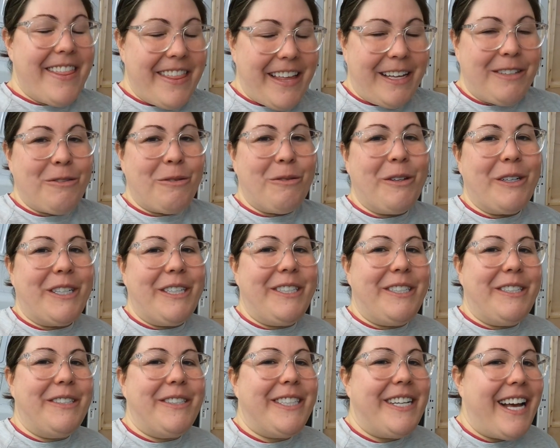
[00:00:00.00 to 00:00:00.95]
That's what we're gonna
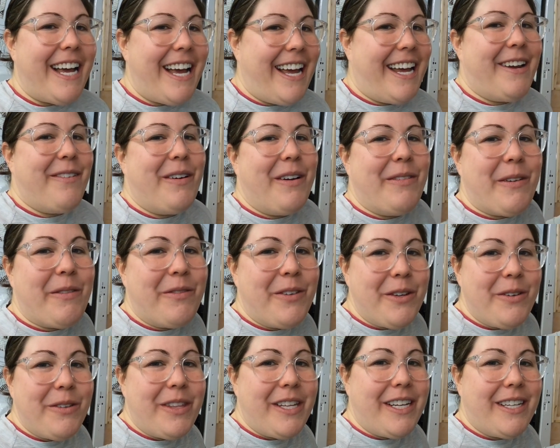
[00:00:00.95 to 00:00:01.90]
do today. We have a
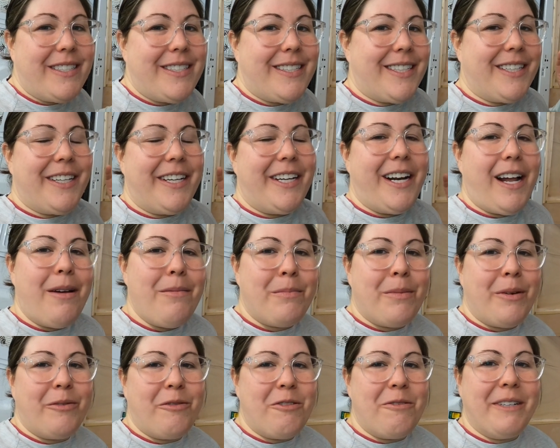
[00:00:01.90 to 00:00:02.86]
few things to clean up
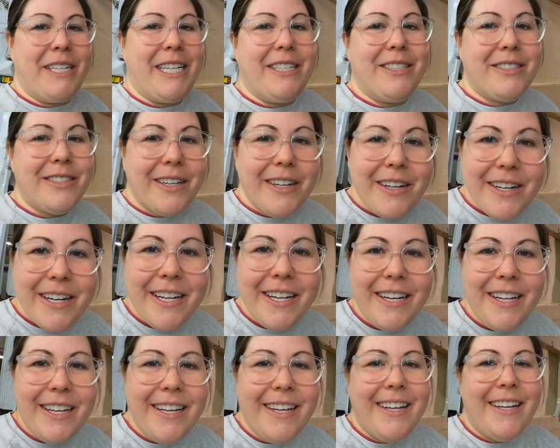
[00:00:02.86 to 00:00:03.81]
before we get
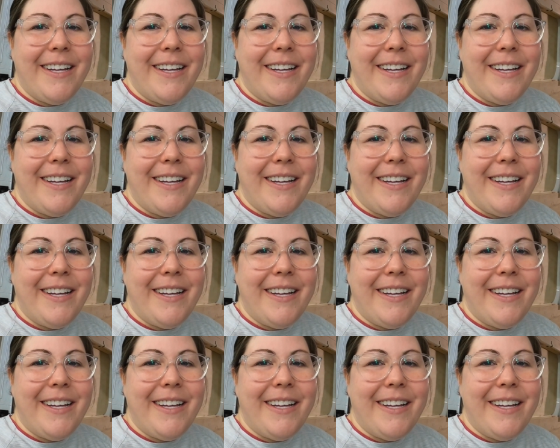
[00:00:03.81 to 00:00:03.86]
started.